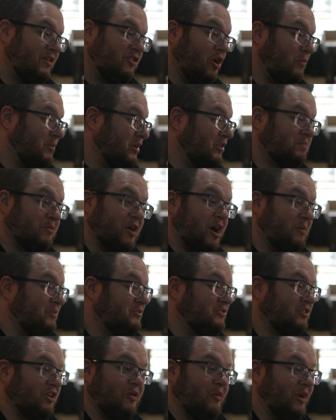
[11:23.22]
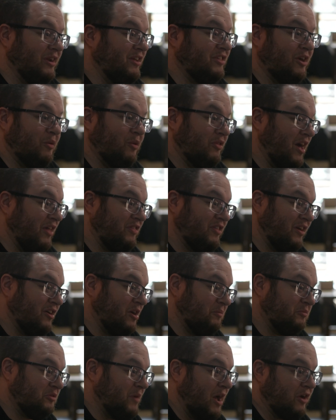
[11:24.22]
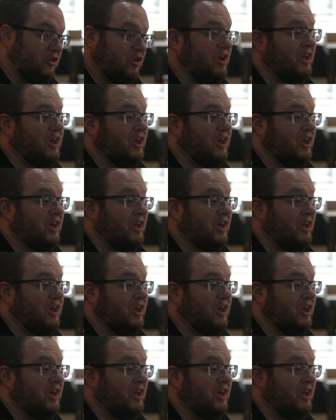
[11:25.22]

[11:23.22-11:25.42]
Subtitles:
Nobody's promising you anything when that thing comes back.